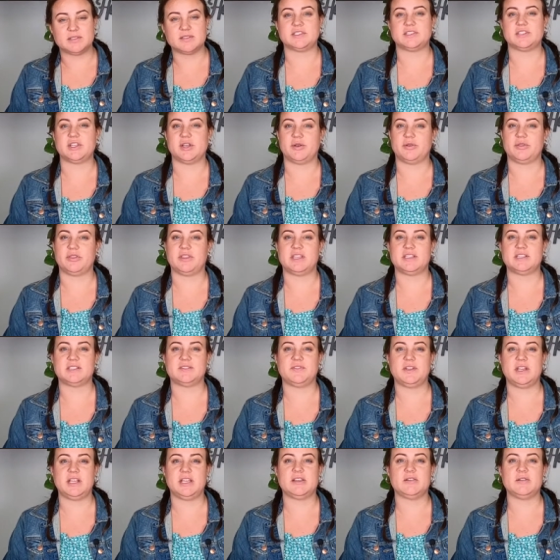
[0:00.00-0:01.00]
So this
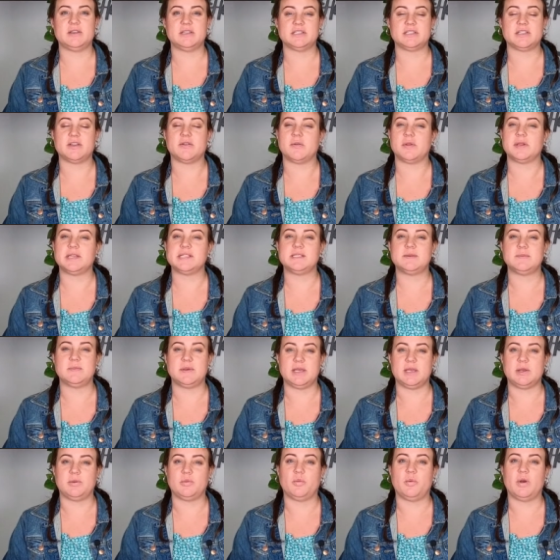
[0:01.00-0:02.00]
video is going to
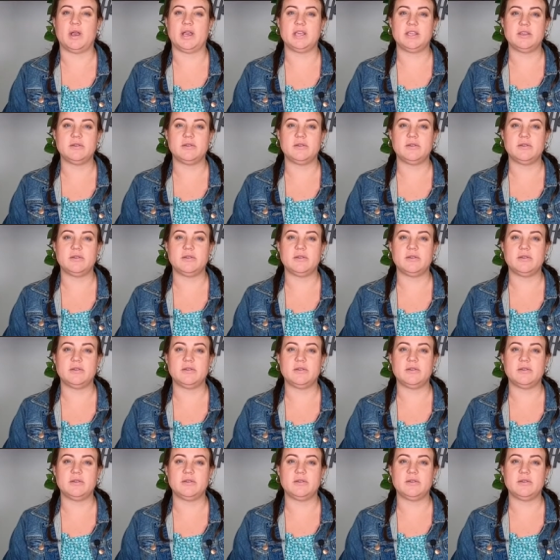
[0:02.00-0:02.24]
be what